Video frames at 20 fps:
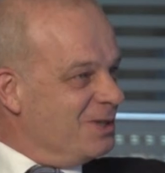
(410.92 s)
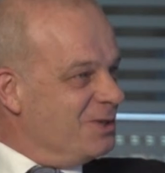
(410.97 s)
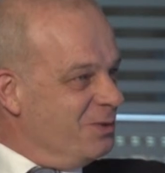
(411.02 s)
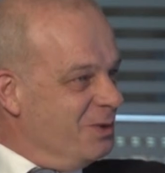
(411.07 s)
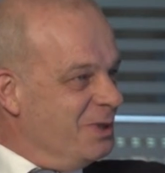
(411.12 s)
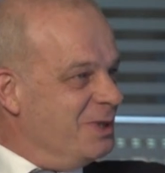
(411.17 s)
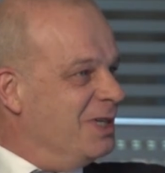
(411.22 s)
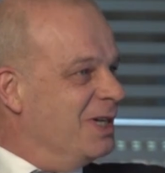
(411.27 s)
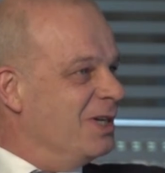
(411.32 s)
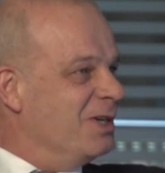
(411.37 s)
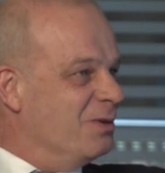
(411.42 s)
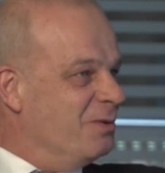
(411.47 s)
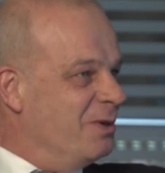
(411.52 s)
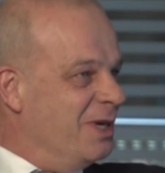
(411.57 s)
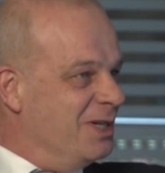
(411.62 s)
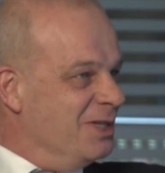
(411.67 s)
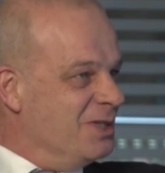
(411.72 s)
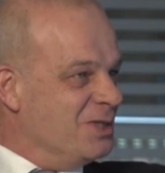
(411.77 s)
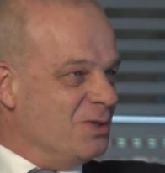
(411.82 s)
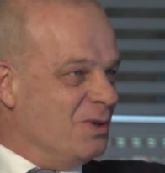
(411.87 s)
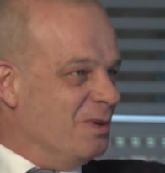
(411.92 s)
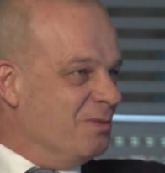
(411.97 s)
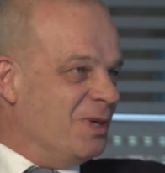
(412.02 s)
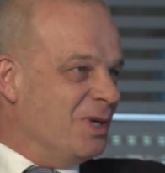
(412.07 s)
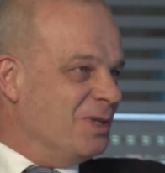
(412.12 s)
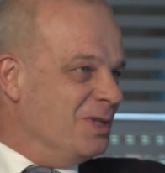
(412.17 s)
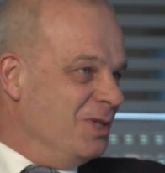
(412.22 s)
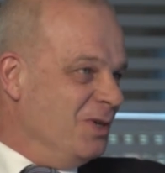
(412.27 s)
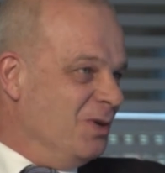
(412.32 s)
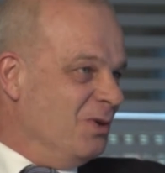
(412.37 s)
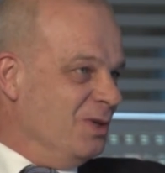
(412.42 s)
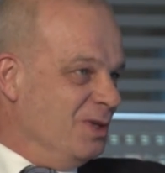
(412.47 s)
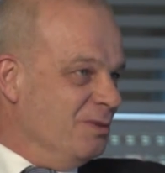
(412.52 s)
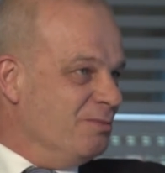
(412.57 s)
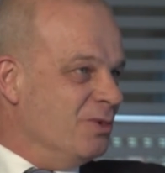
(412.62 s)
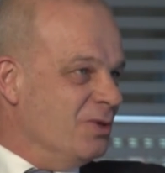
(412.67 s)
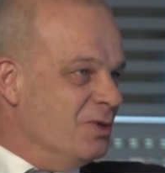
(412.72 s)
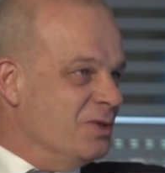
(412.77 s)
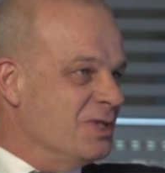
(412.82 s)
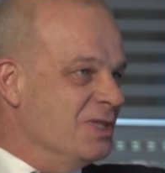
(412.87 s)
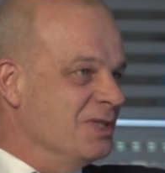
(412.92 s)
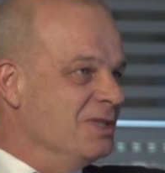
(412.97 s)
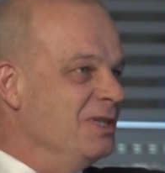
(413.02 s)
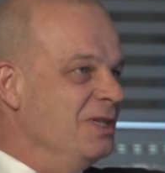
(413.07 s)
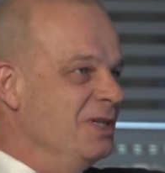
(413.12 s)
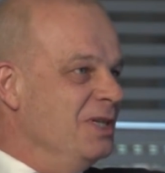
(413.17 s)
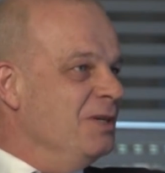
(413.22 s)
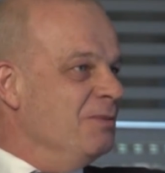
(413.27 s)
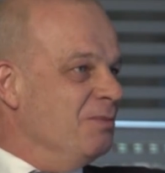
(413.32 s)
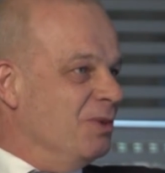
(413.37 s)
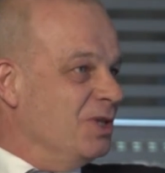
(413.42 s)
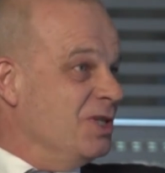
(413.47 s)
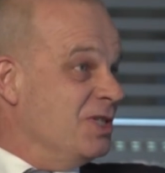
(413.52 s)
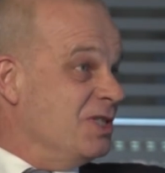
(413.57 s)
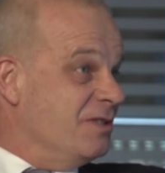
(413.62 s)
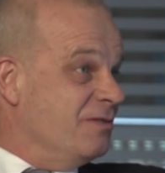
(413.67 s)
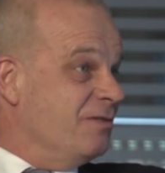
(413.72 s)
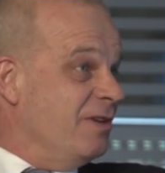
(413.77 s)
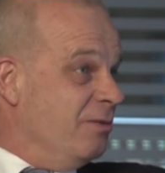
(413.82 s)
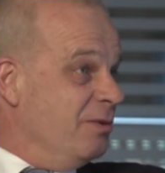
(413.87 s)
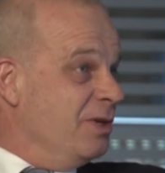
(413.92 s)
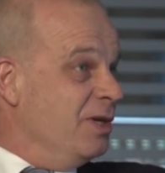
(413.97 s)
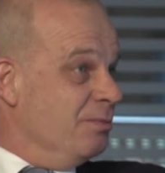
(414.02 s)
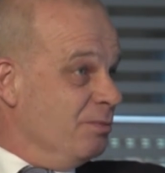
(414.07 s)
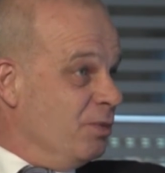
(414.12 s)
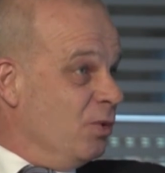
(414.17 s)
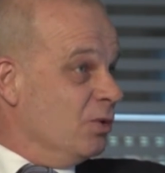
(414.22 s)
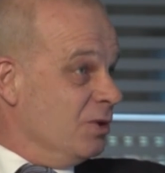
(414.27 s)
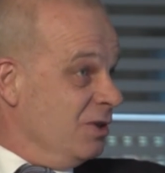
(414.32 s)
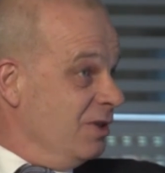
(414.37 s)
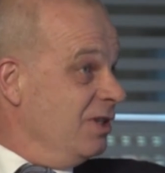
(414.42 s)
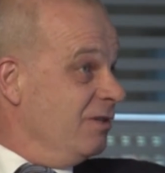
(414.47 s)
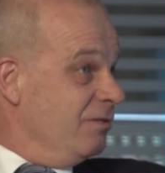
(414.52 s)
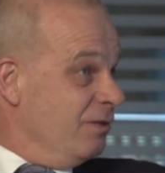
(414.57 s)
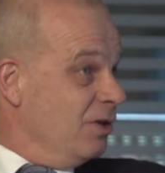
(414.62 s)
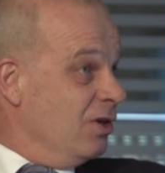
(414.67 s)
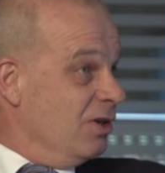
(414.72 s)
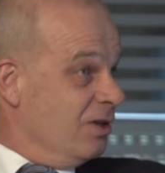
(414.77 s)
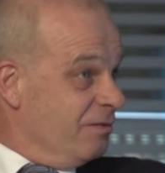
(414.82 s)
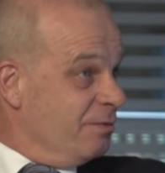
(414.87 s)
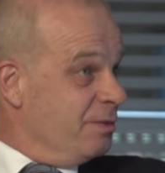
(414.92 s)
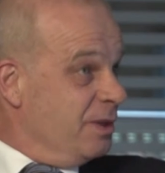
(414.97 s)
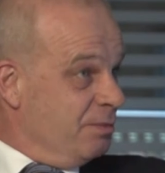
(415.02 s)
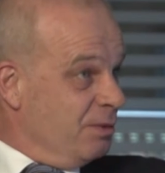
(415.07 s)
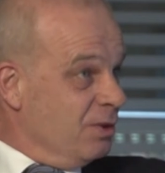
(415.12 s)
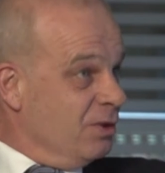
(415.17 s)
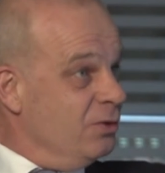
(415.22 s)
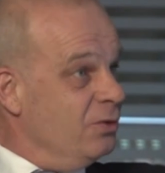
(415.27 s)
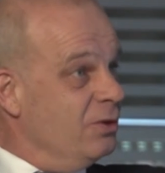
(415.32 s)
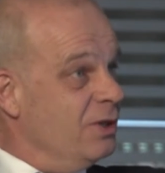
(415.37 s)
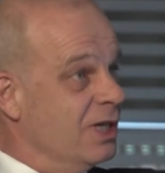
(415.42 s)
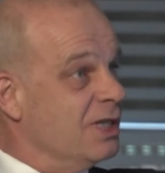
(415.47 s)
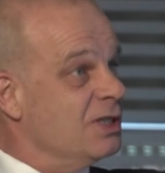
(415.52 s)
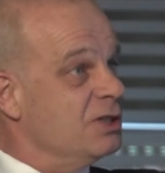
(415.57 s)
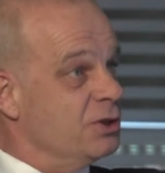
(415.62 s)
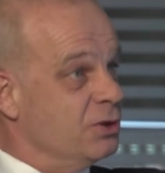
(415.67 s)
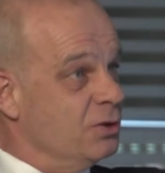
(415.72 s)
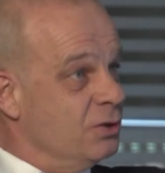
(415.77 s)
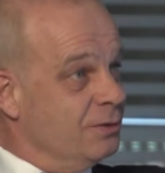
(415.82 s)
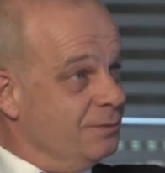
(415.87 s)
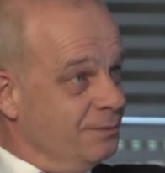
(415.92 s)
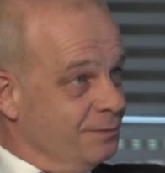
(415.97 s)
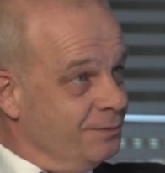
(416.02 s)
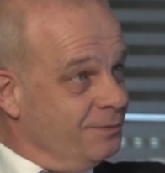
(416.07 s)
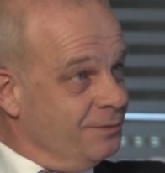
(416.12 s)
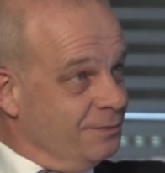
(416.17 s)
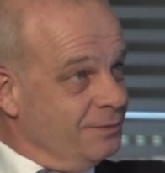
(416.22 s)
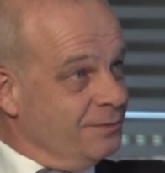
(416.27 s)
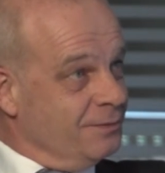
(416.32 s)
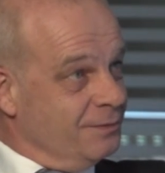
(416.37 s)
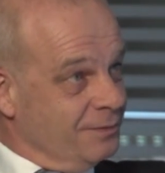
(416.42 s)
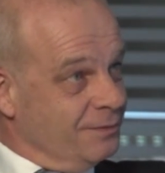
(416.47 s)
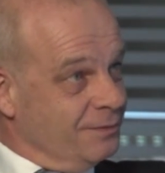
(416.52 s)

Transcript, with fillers: doing that already, so I'm not the only person. Mm-hmm. But it's very important if a lot of people do that, sure. It's